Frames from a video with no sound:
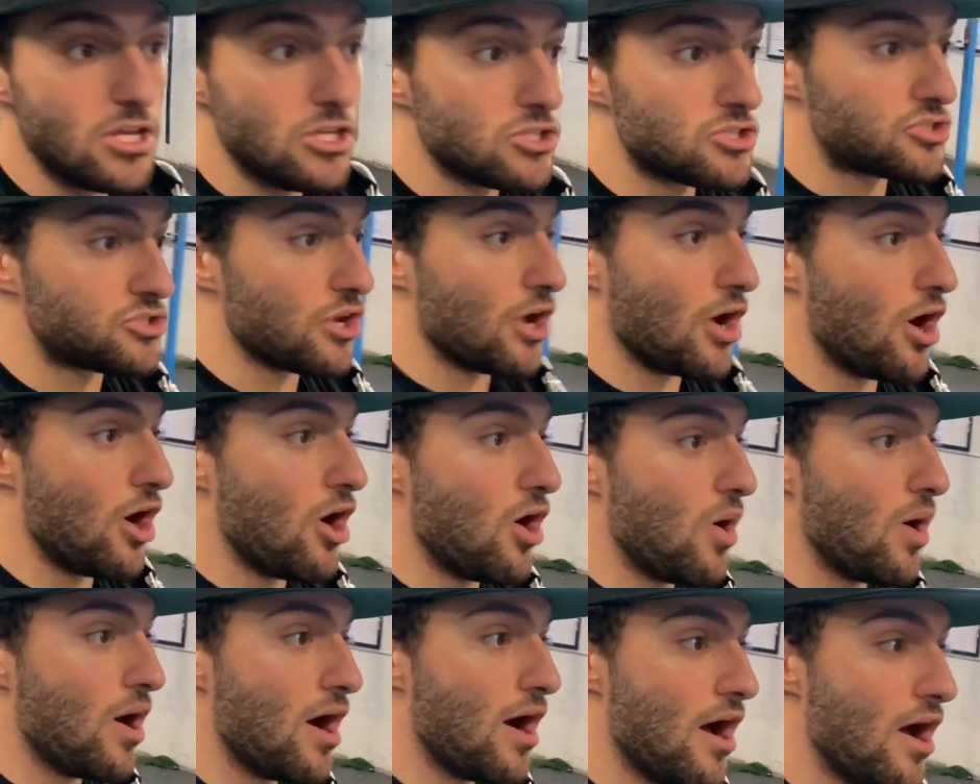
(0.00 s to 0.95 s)

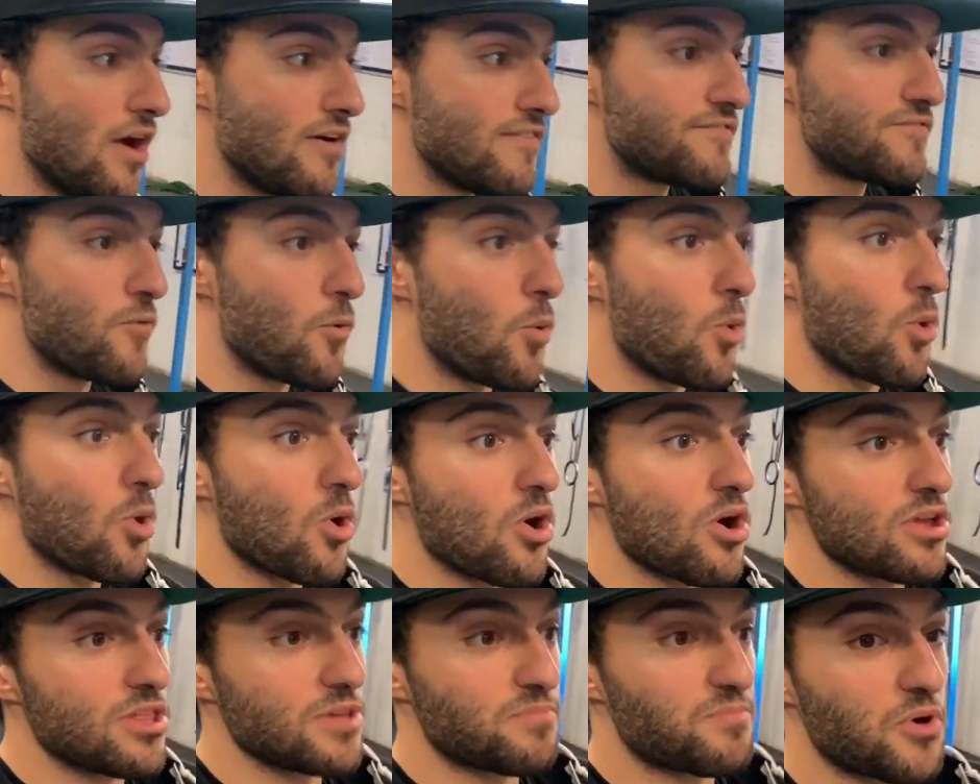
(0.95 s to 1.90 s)
So
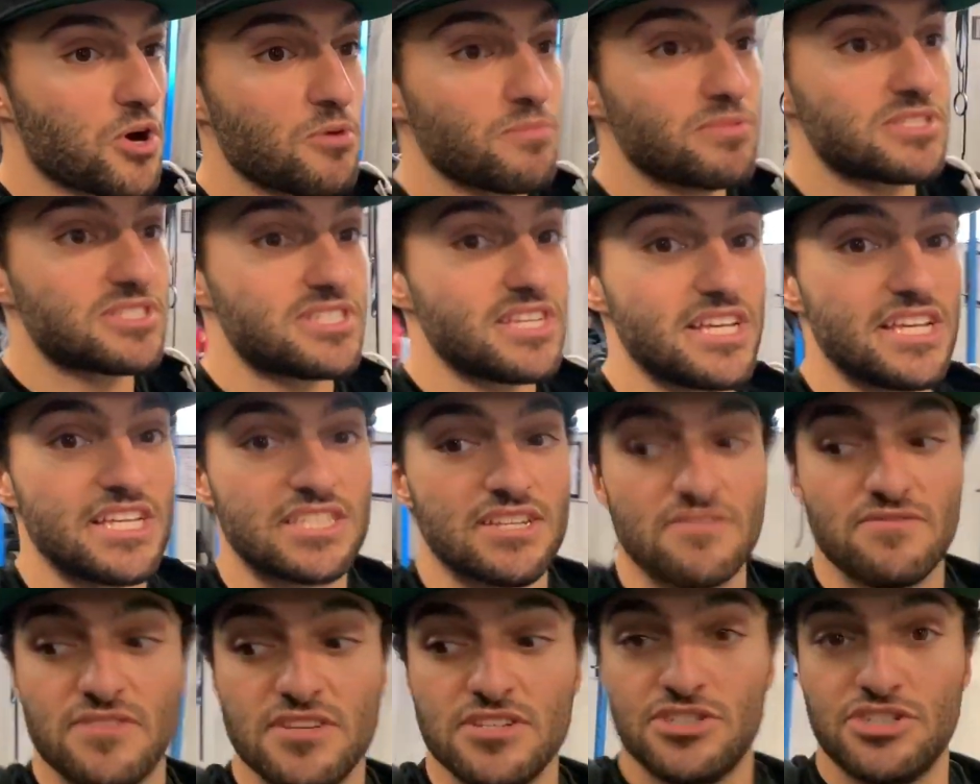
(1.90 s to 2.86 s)
for the purposes
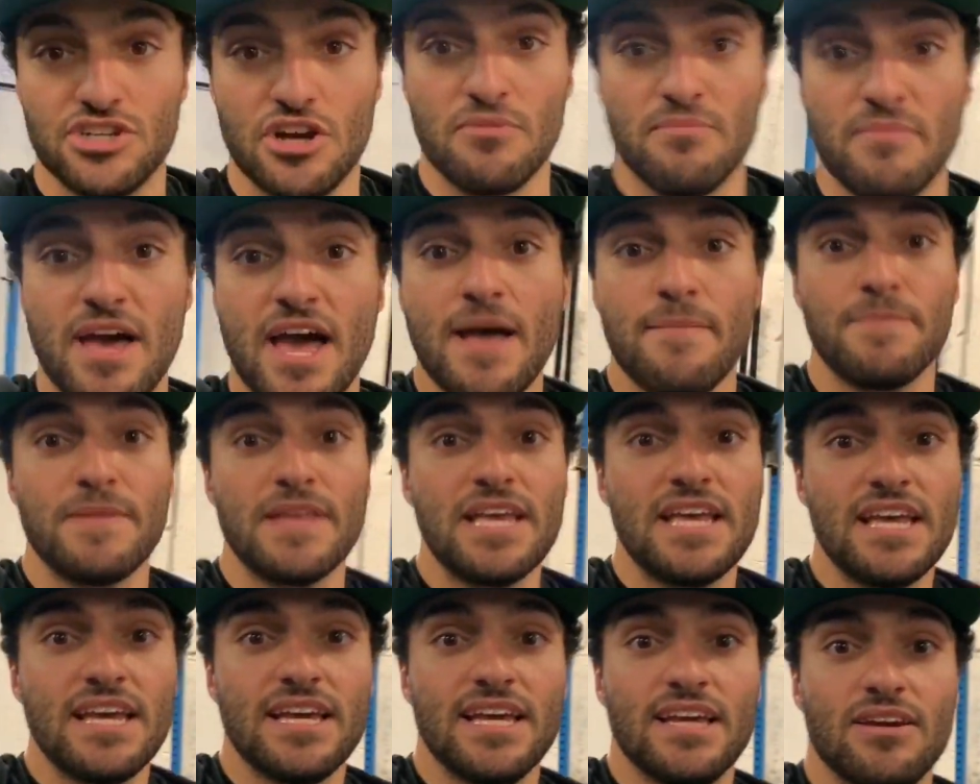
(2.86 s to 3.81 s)
of this jump mat,
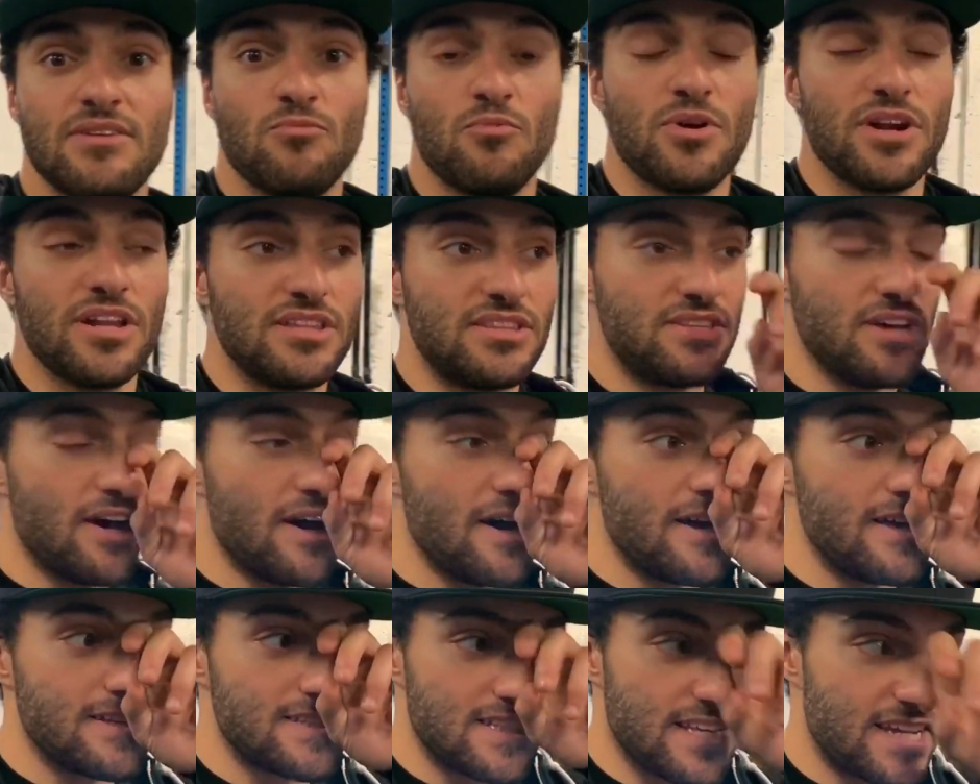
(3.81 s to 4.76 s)
what it
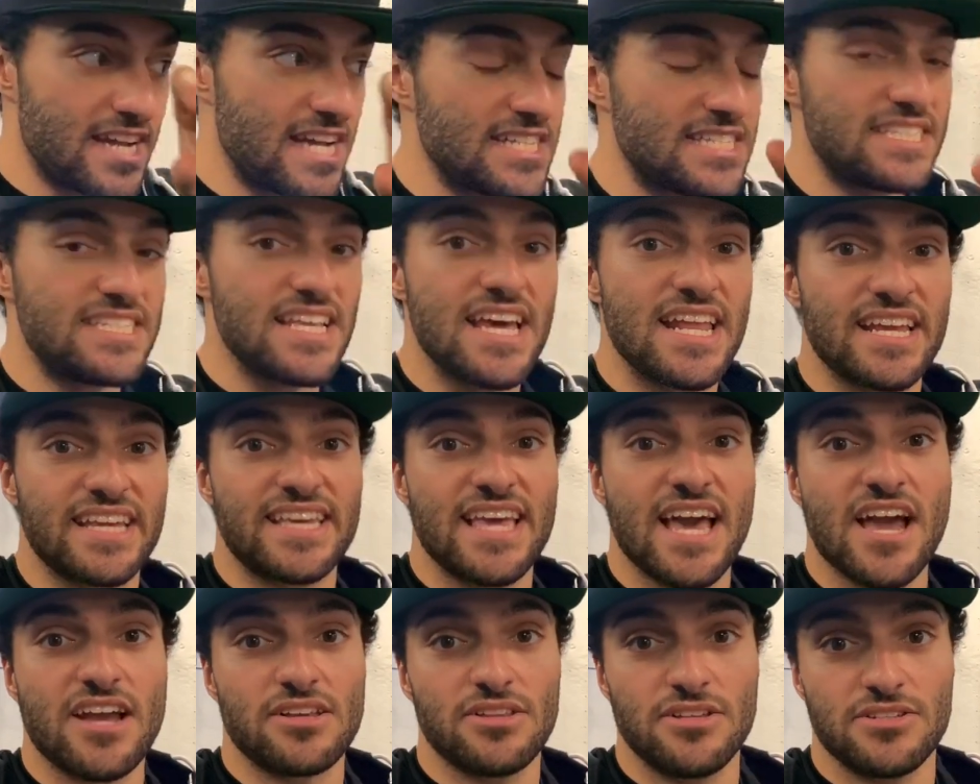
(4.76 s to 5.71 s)
does, like I said, it
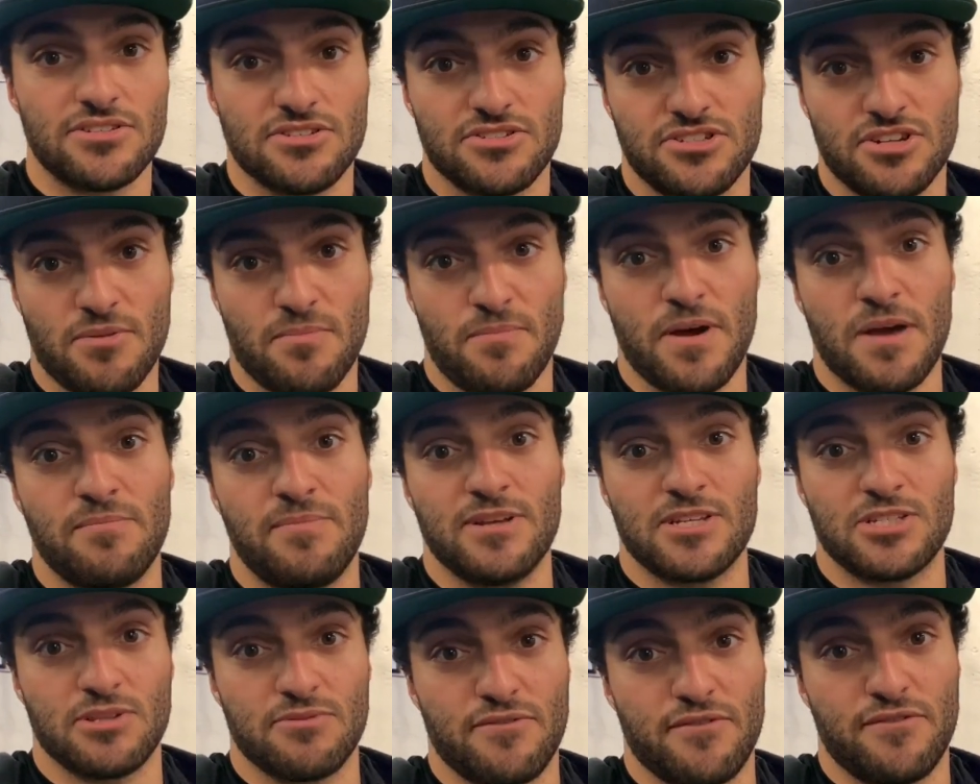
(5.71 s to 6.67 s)
calculates your jump height
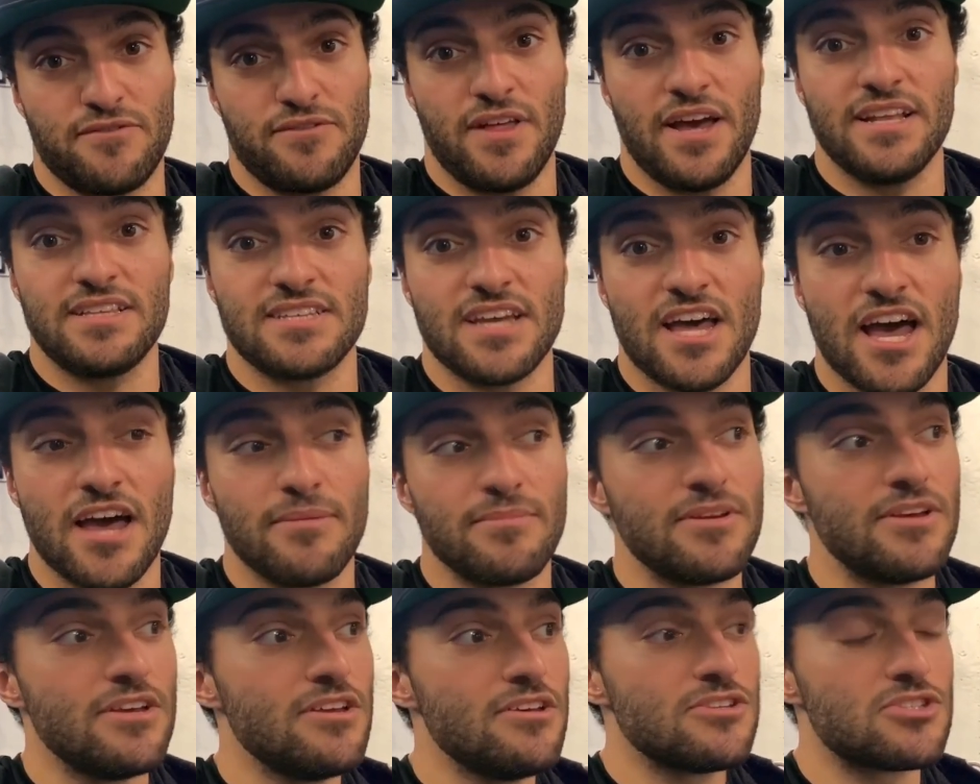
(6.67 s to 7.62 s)
based off of flight
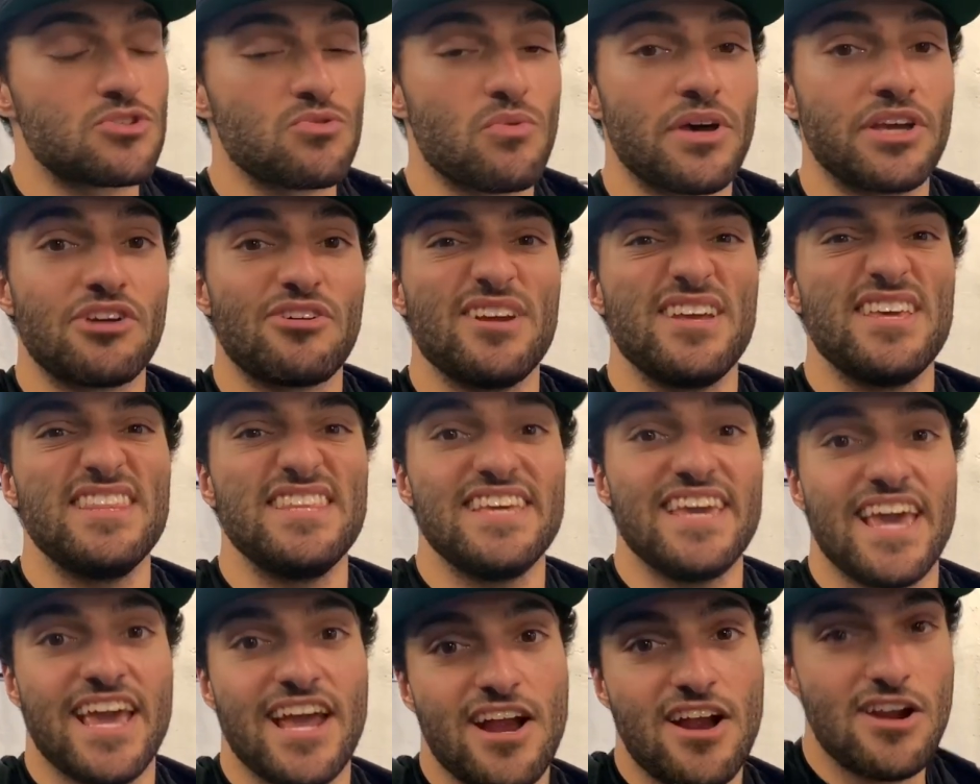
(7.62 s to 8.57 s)
time. So while you're in
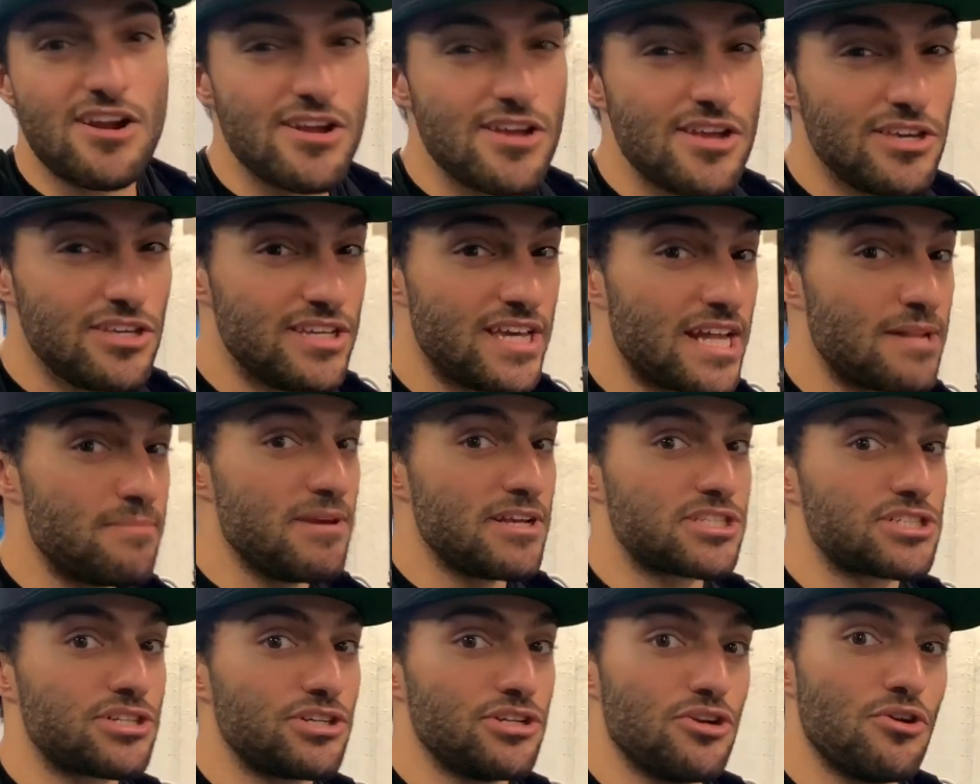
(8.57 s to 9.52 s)
the air, you gotta
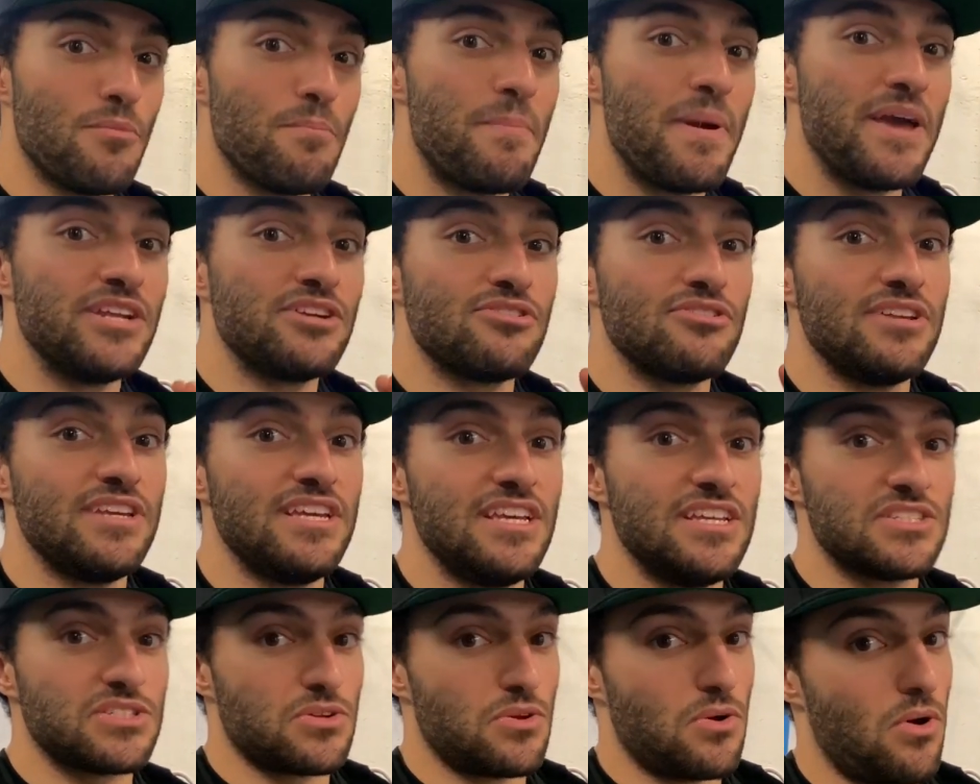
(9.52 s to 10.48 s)
make sure you don't bend your
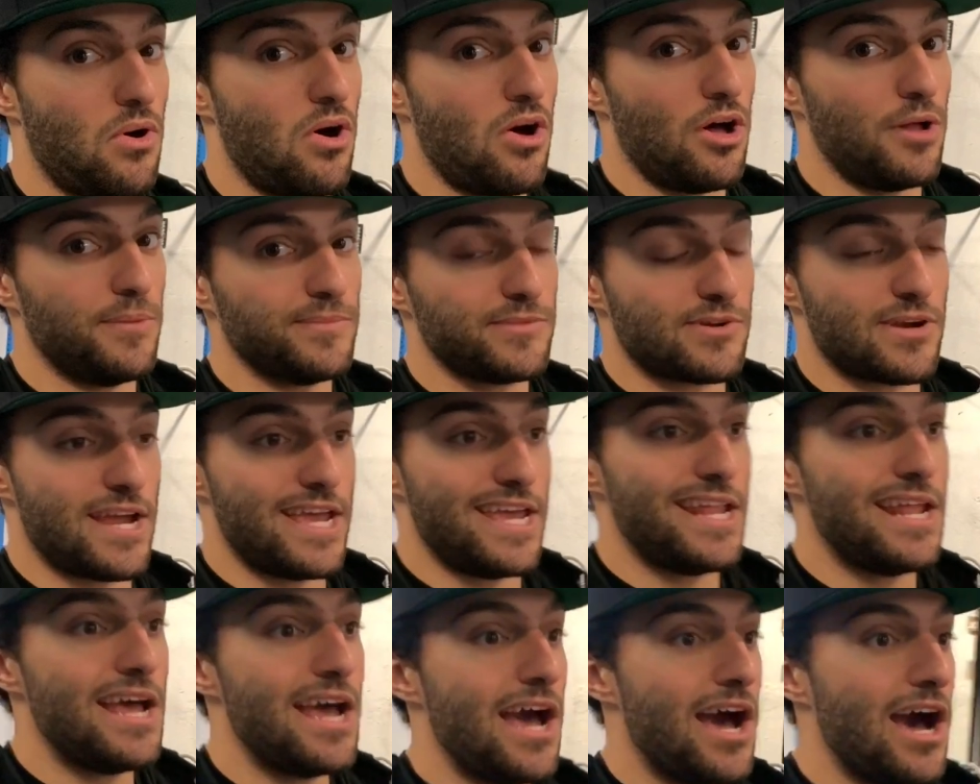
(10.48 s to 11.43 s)
knees at all,
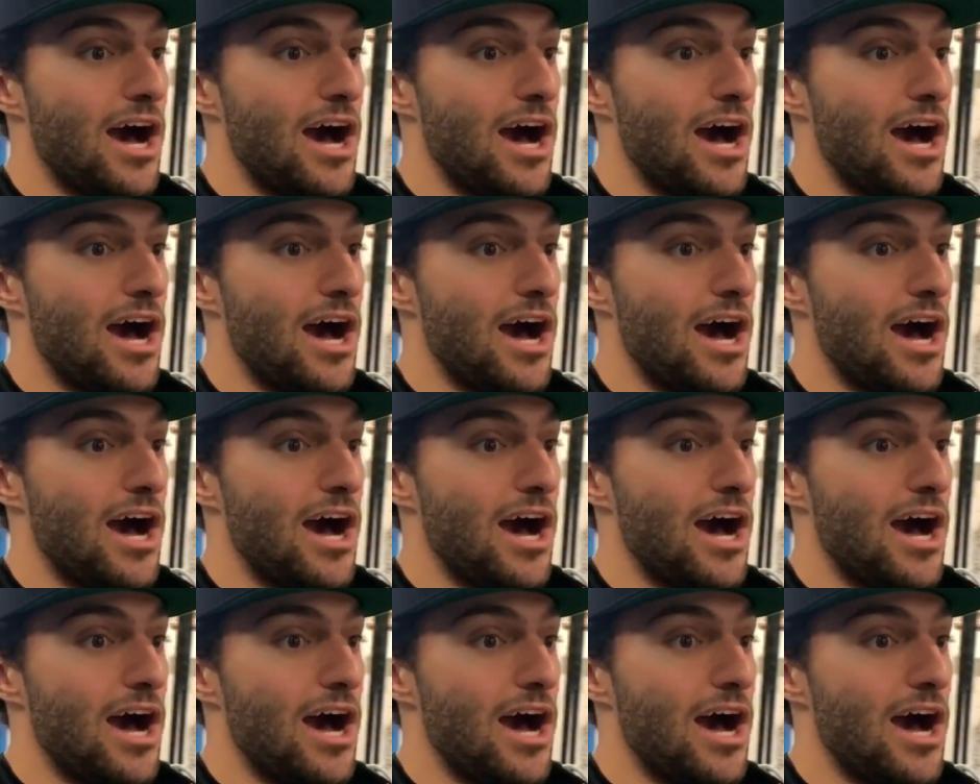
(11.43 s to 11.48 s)
right?